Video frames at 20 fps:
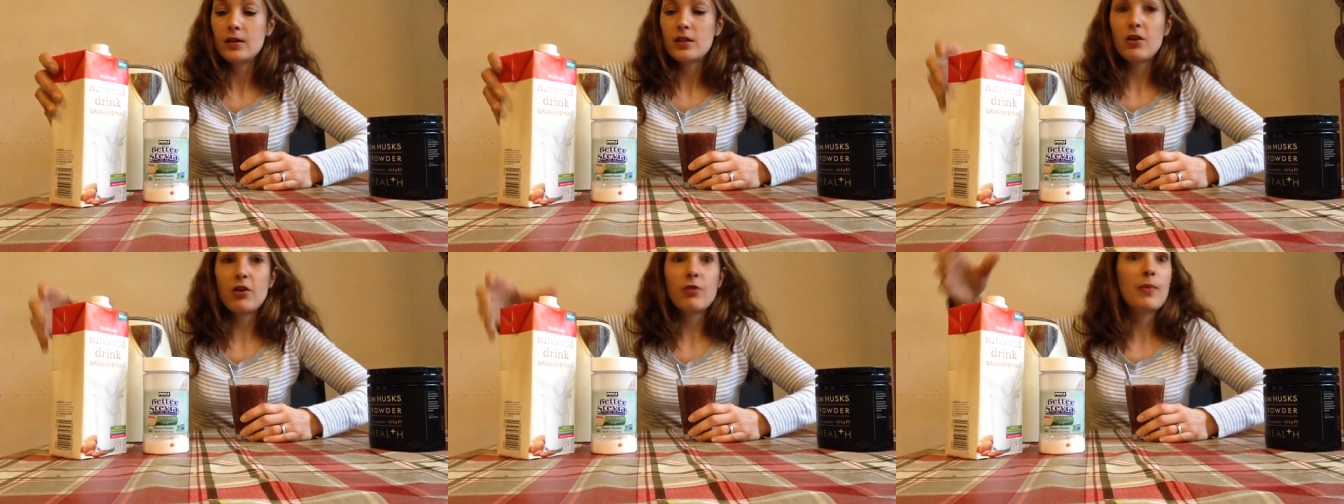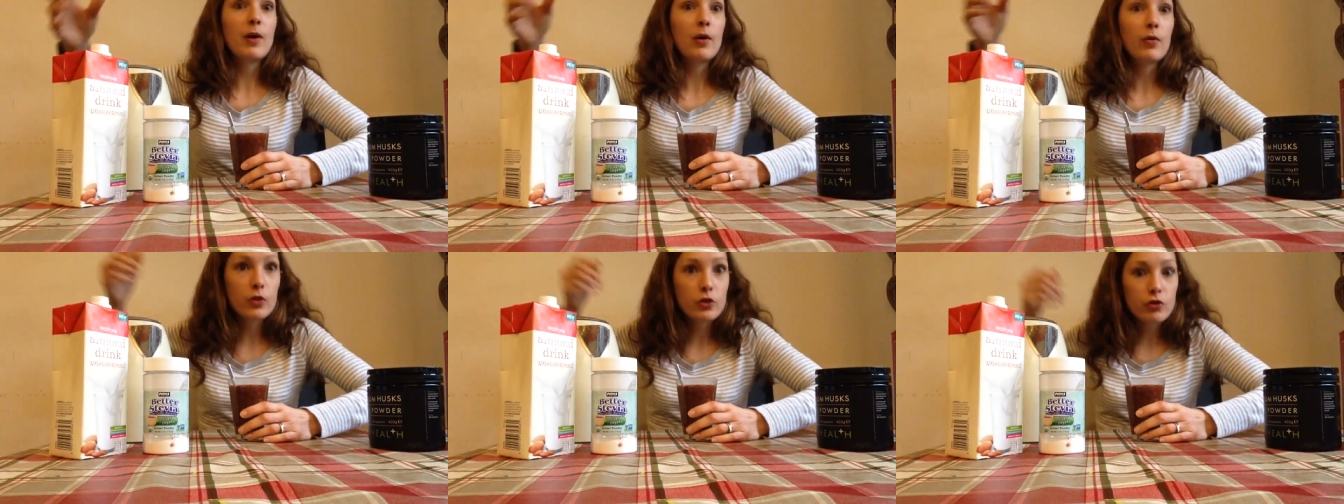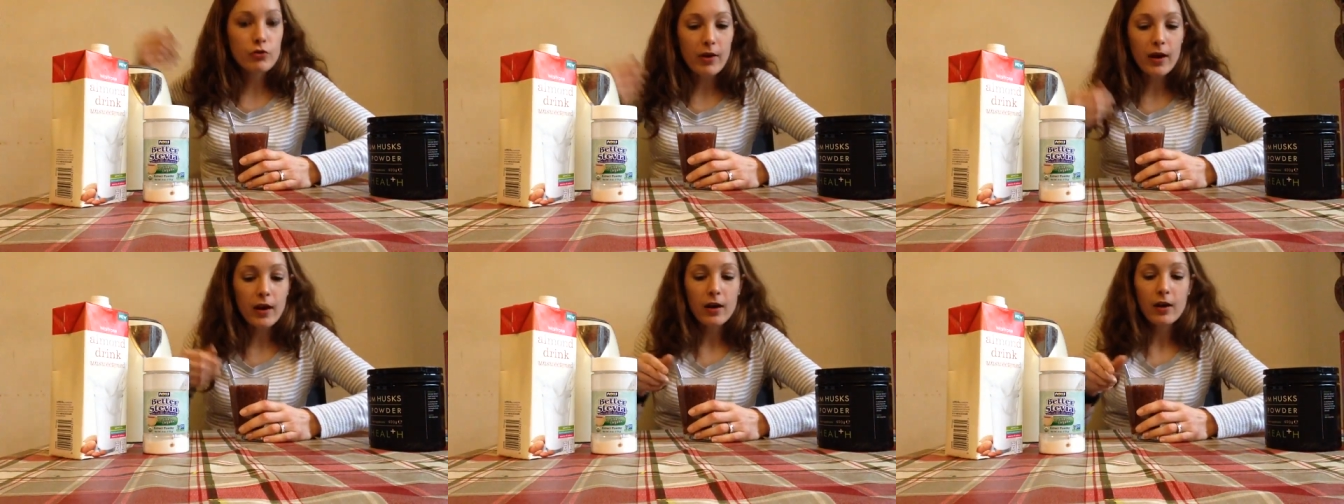Dairy milk the
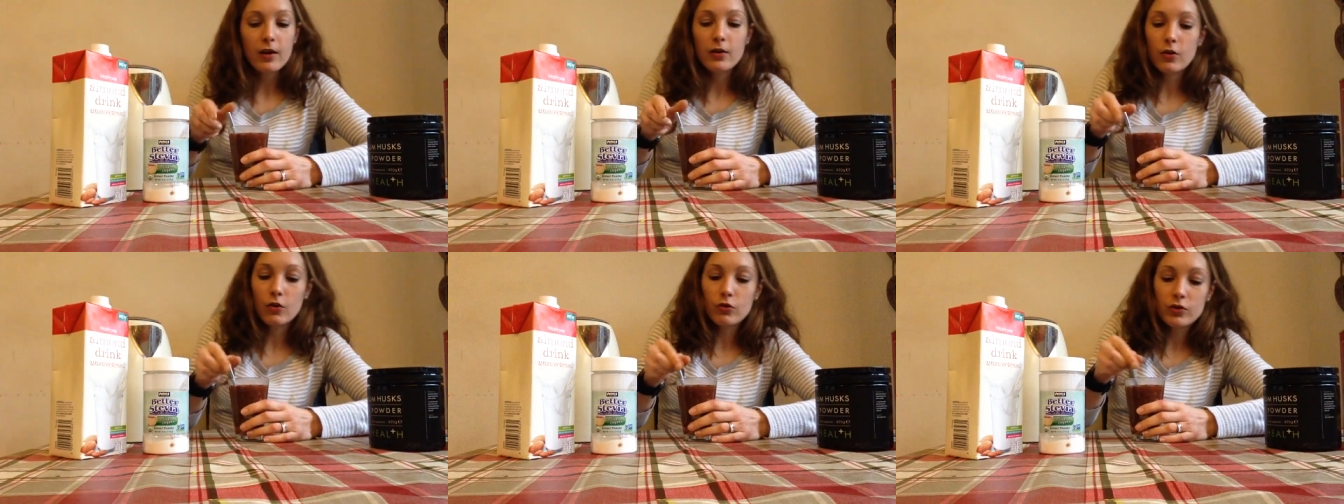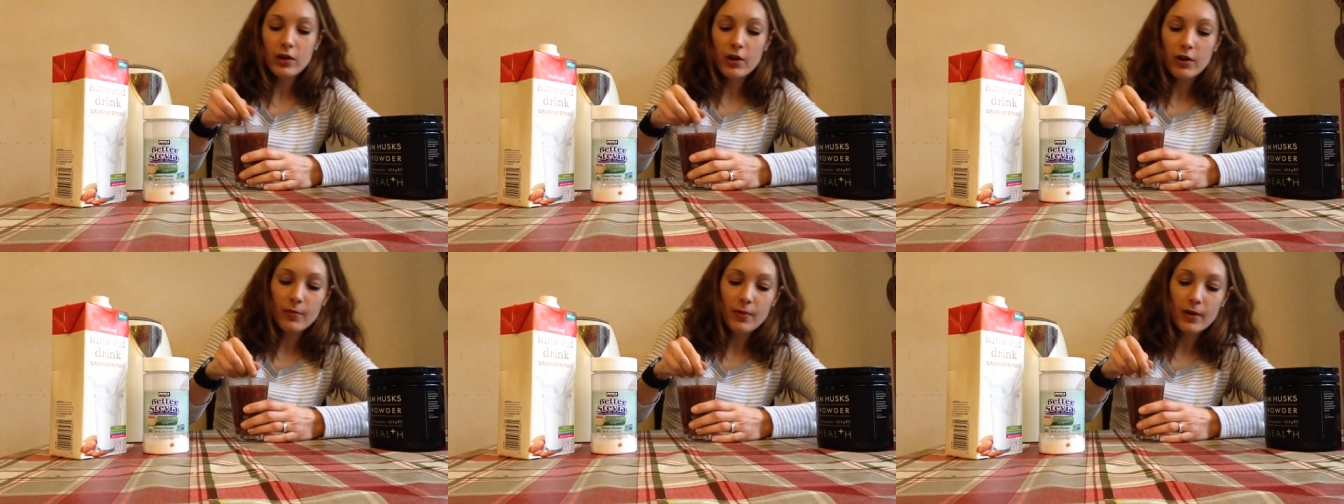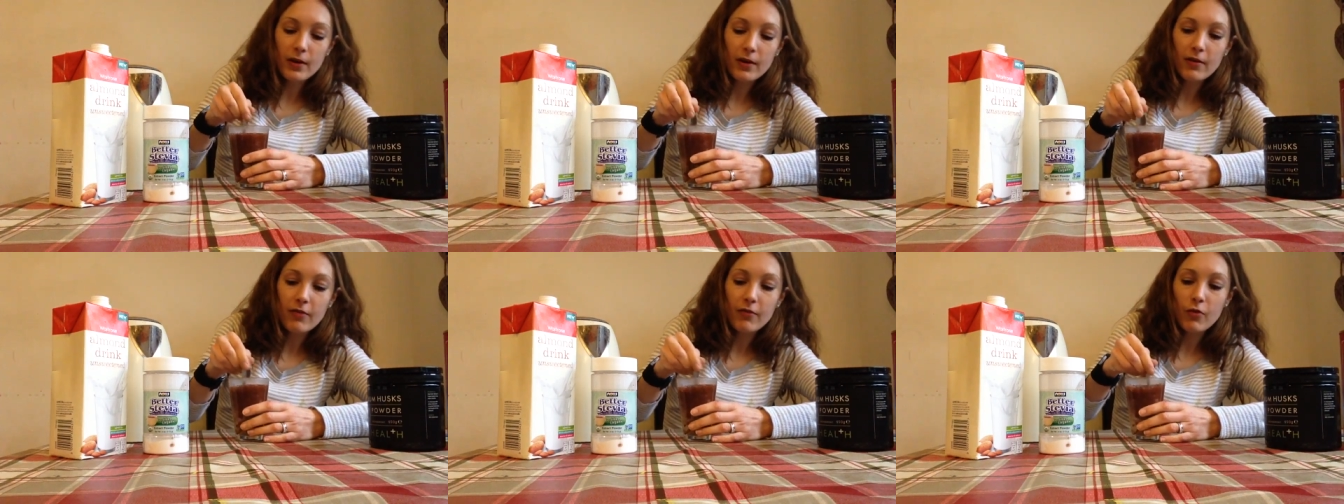drink, not dairy
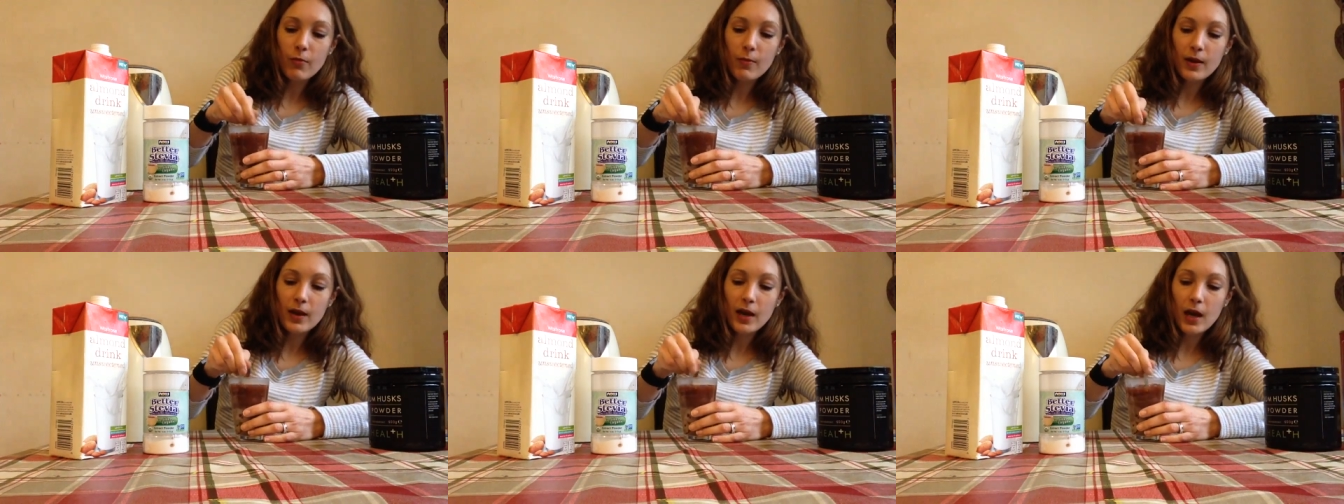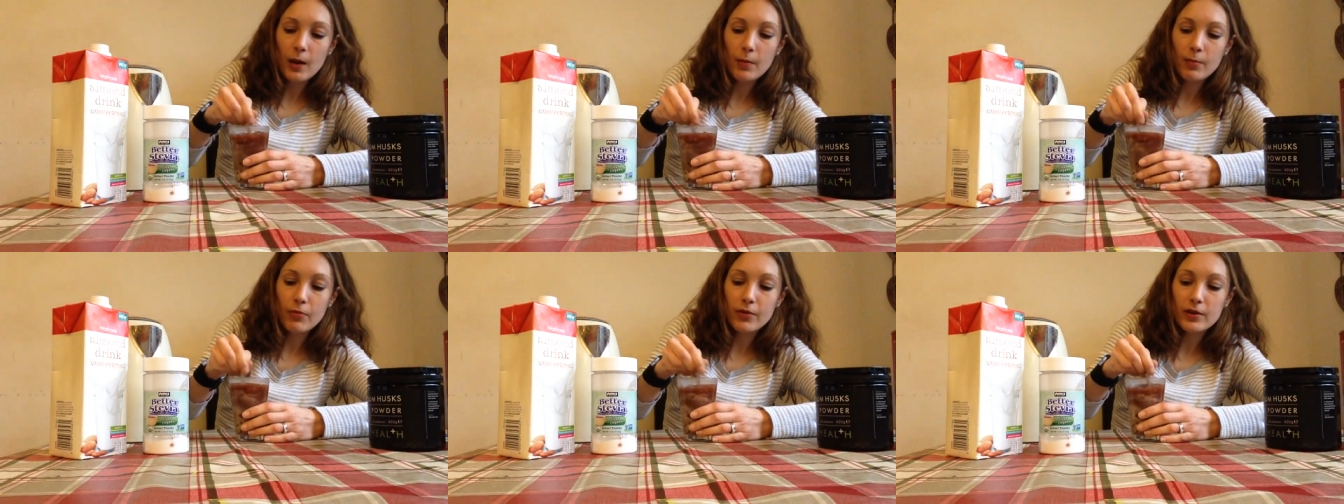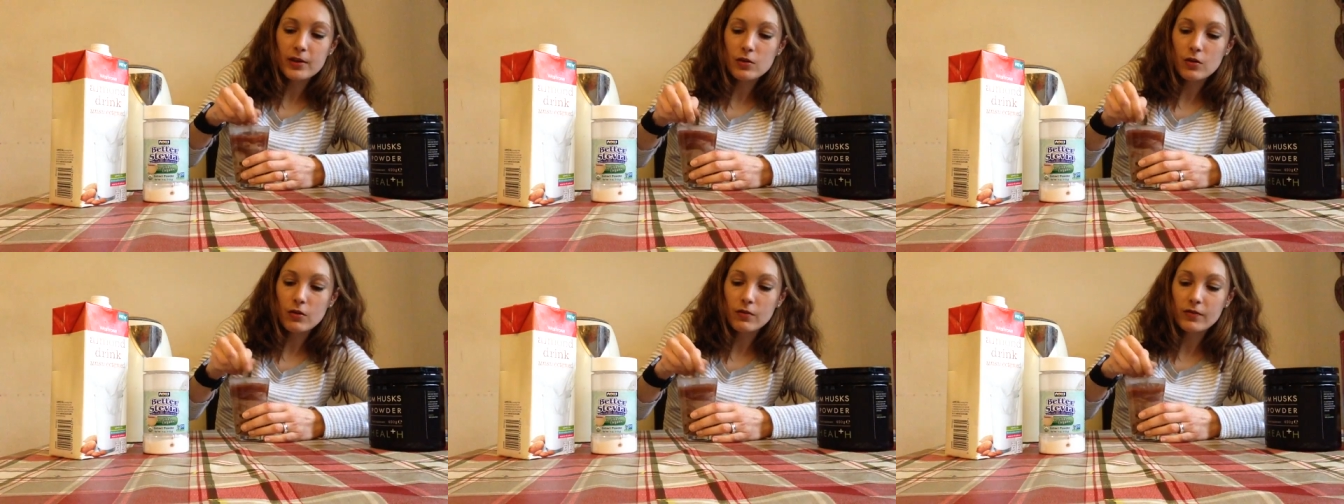milk from
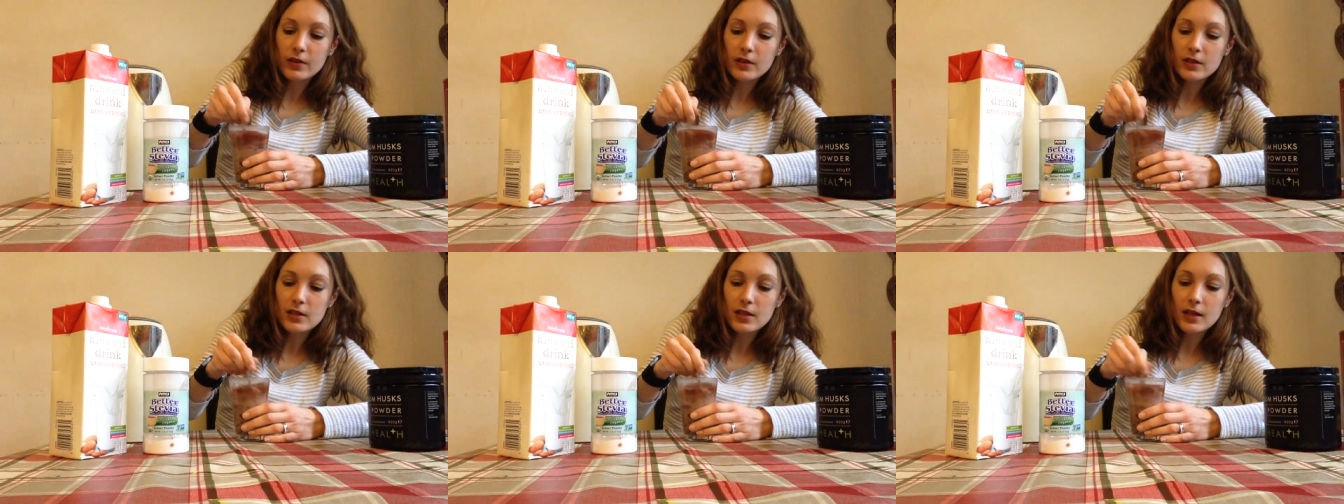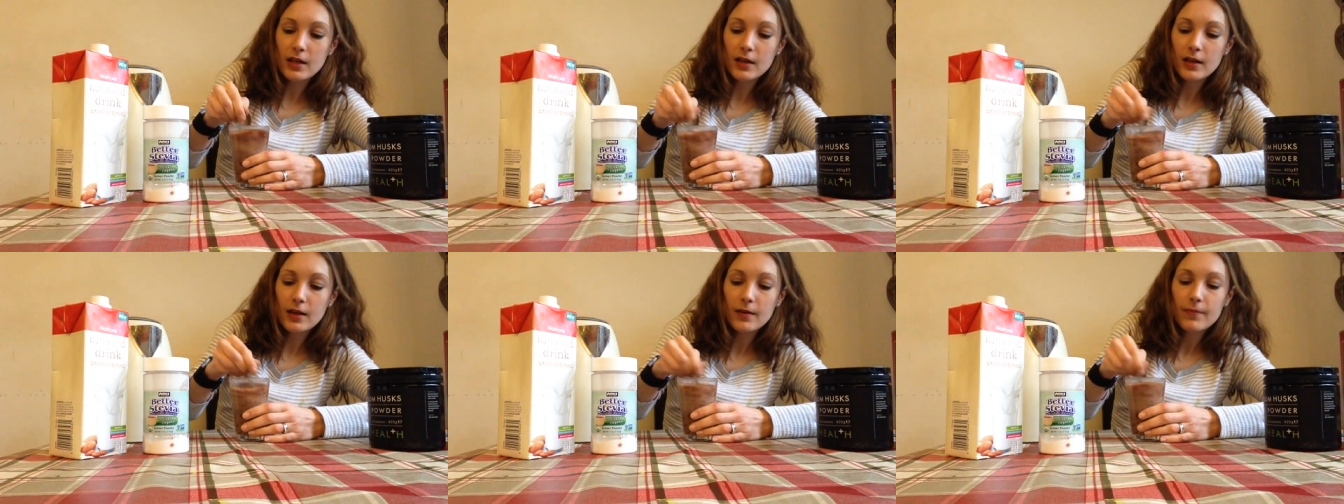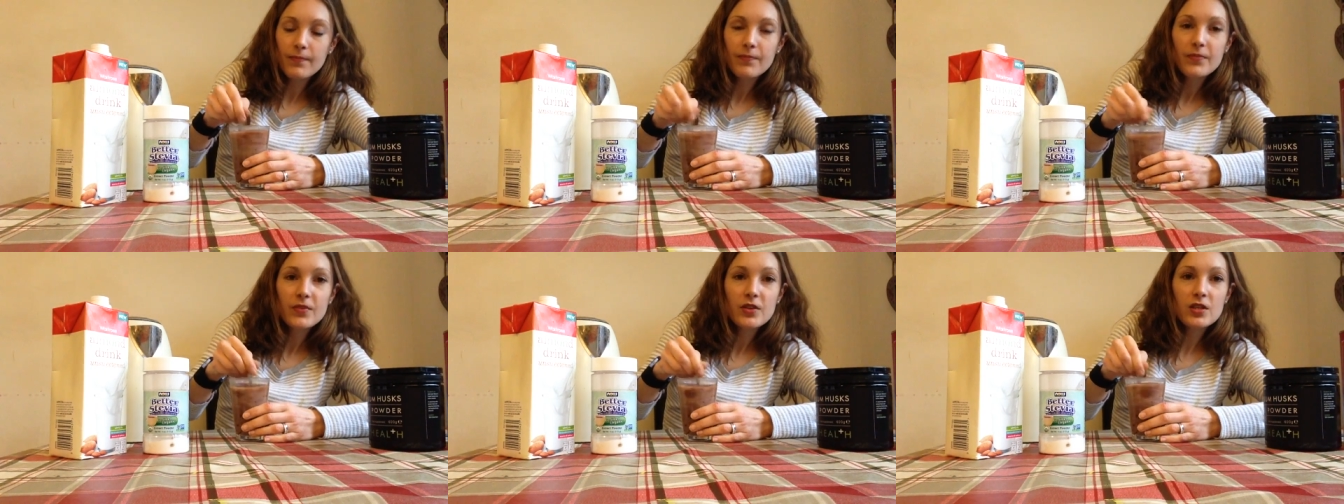Cadbury's, obviously.
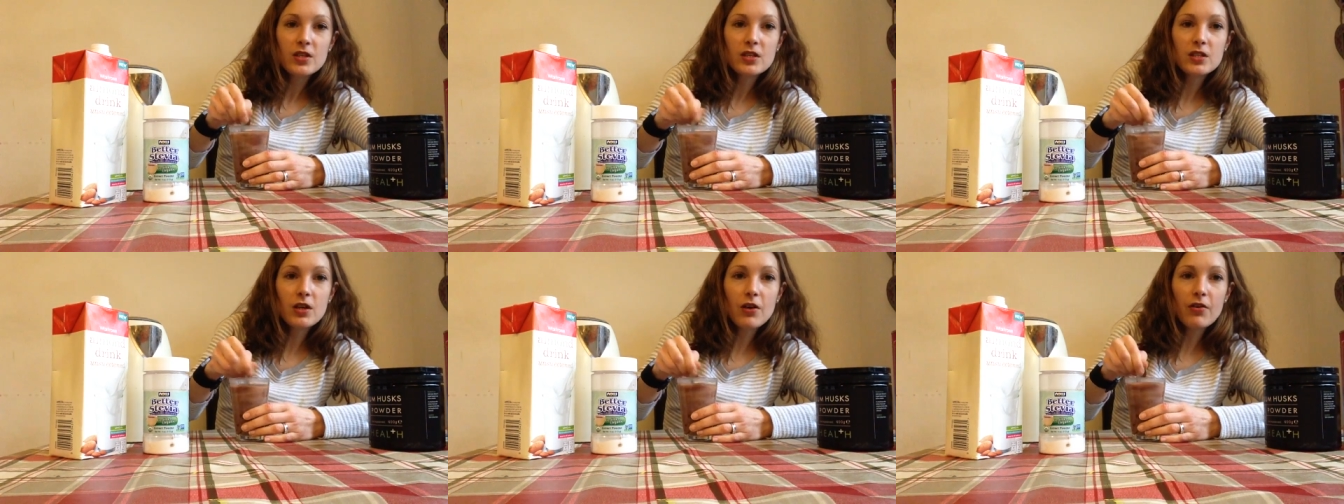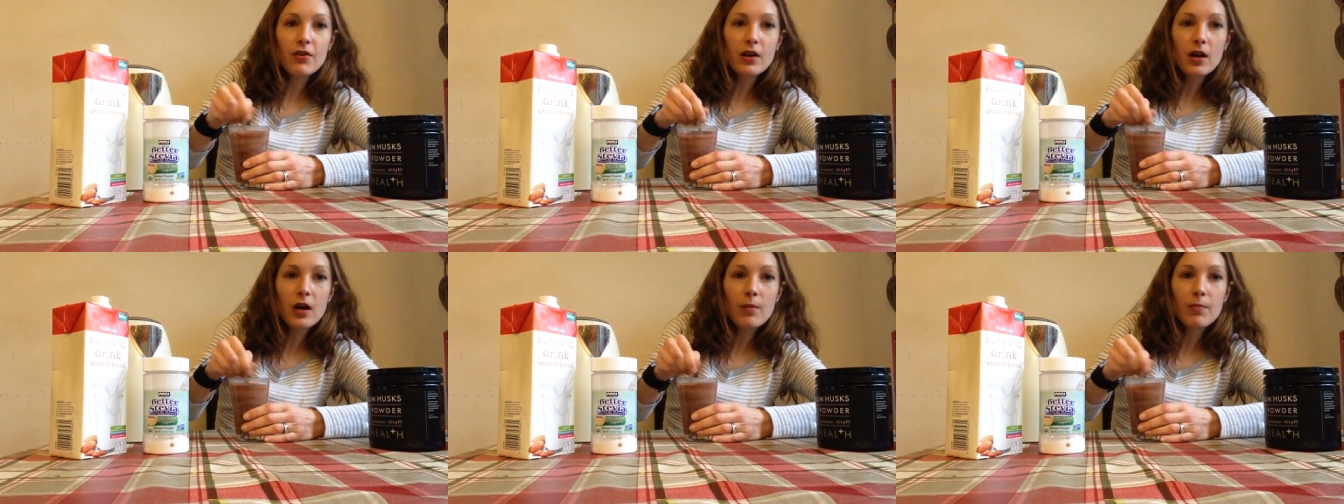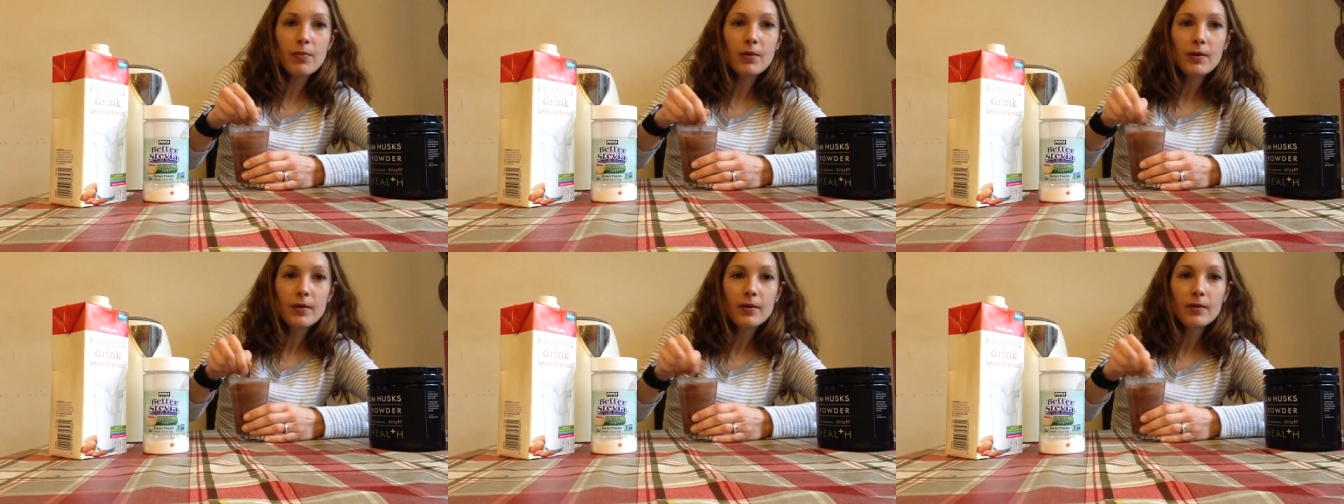Stir it
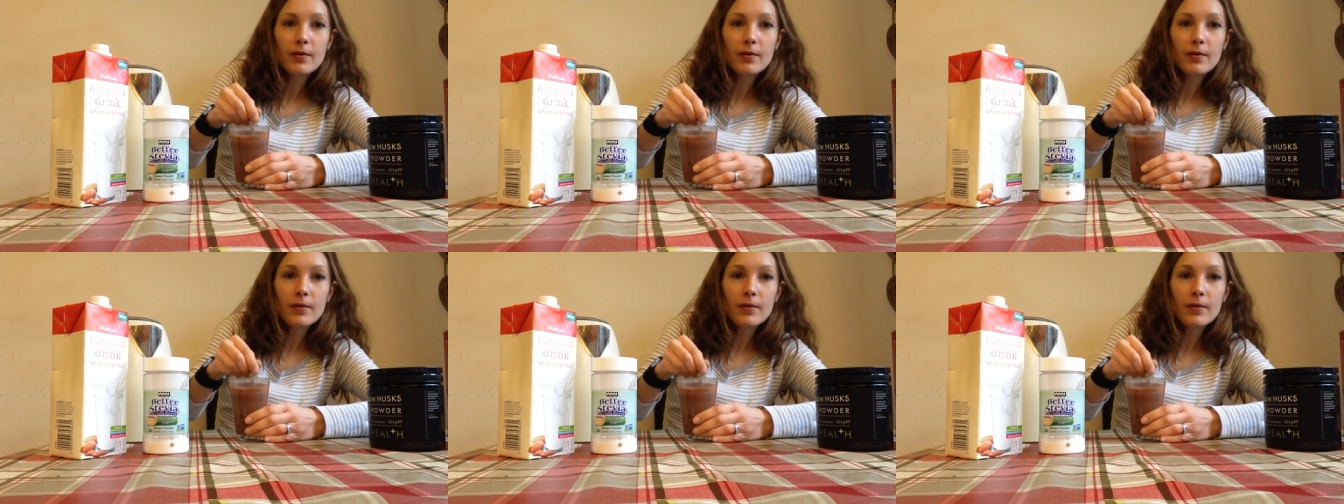up.